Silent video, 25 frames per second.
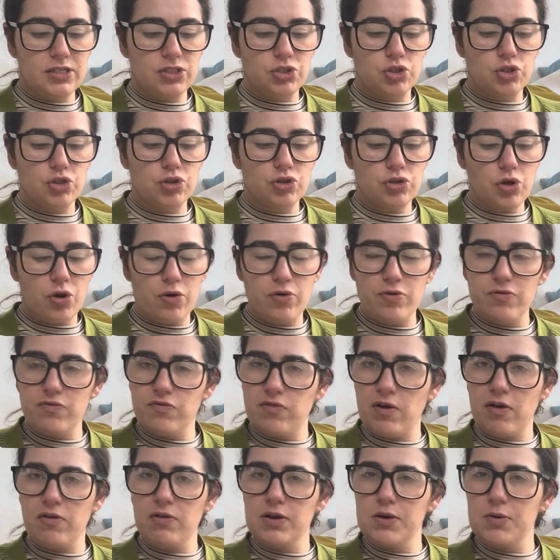sew
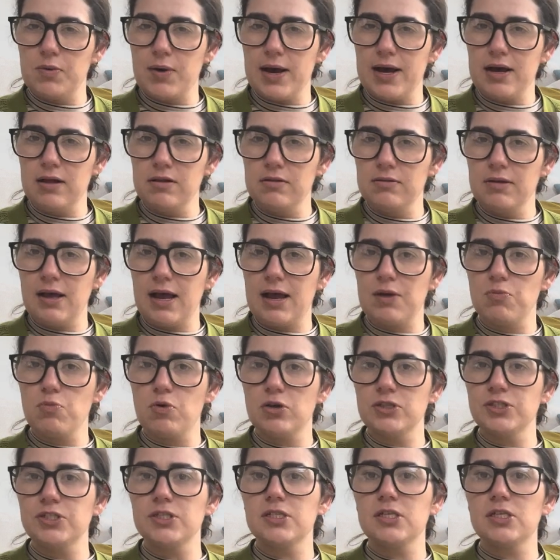very well, and
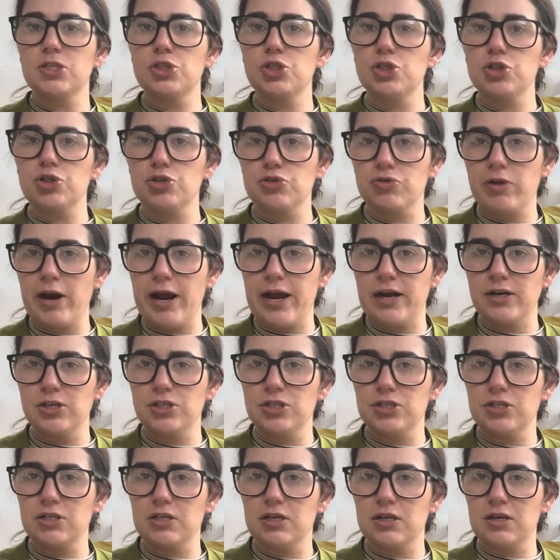once it
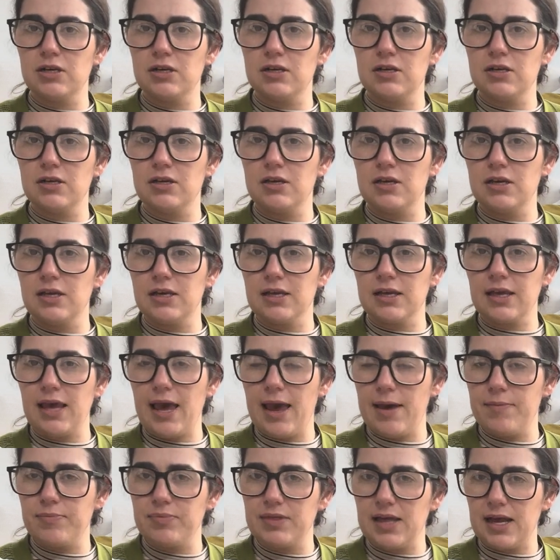stretched it
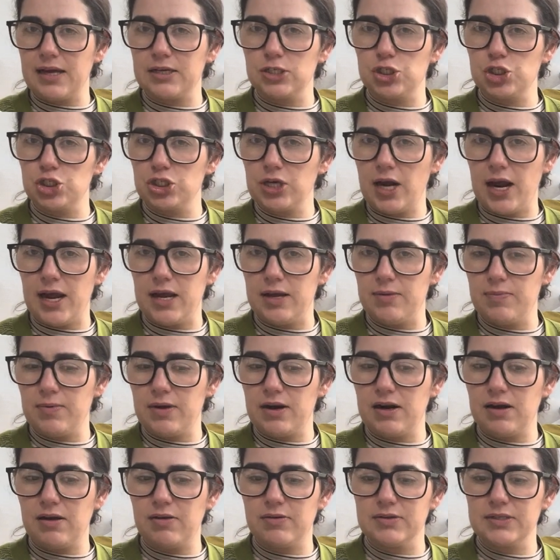kept that shape,
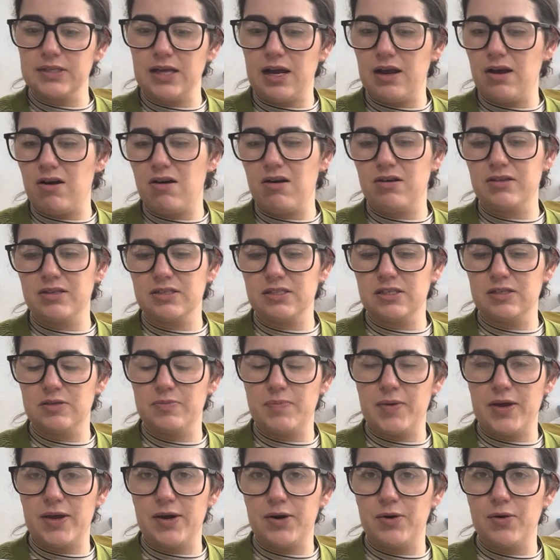and I was like, oh, this is a
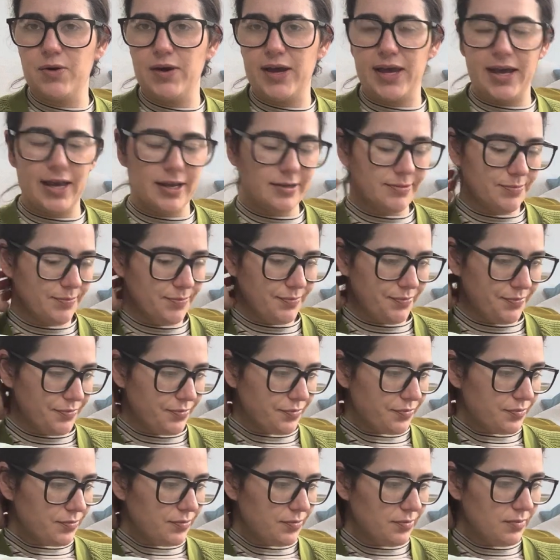bit annoying.
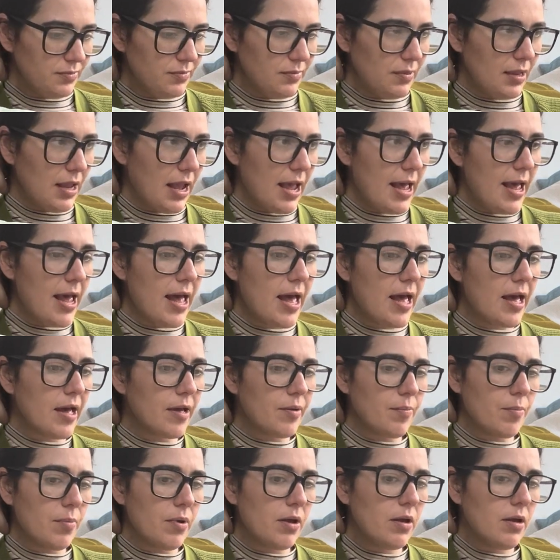
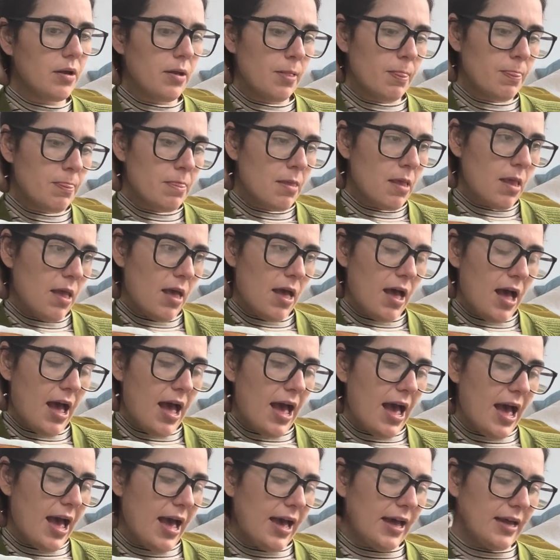
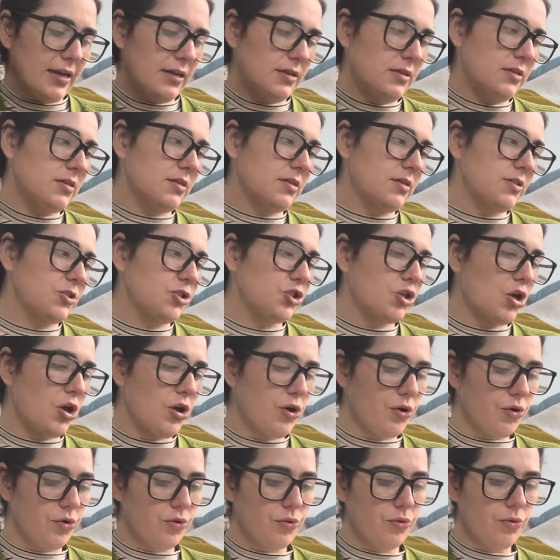And
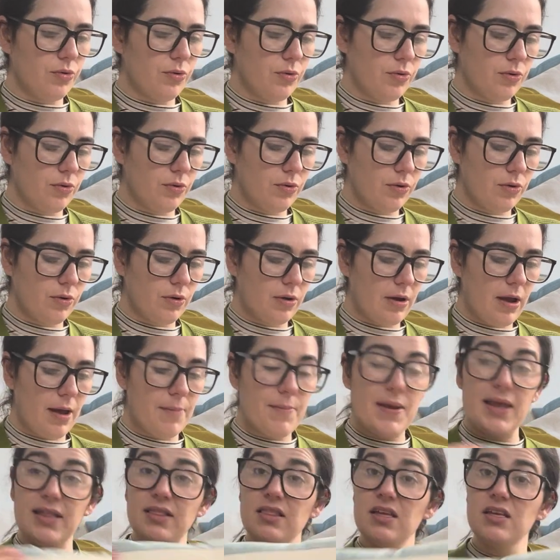so I
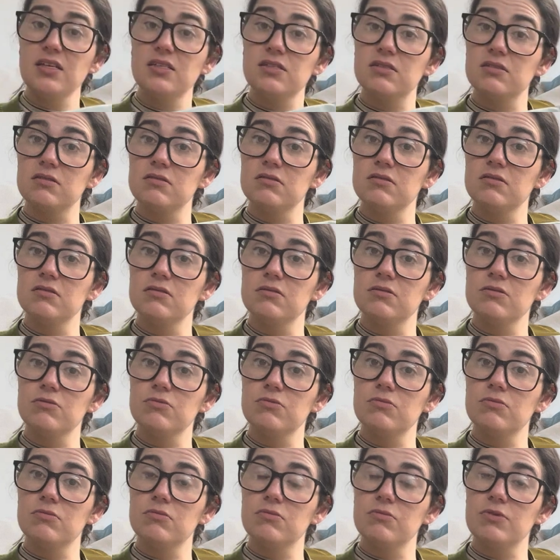made this
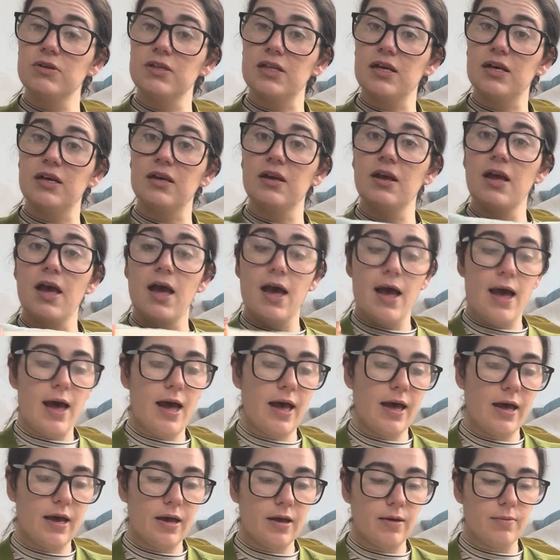with it.
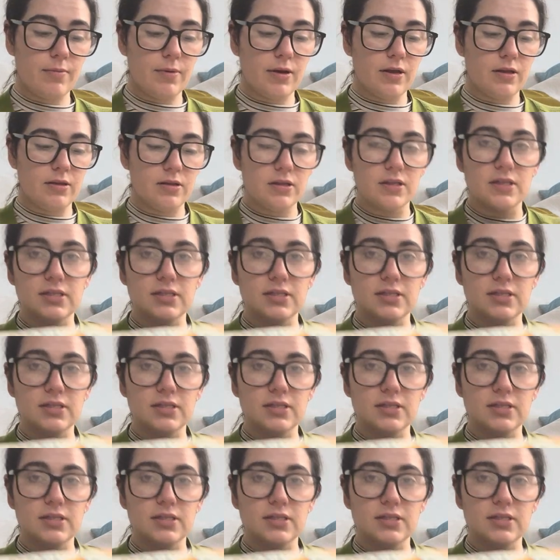The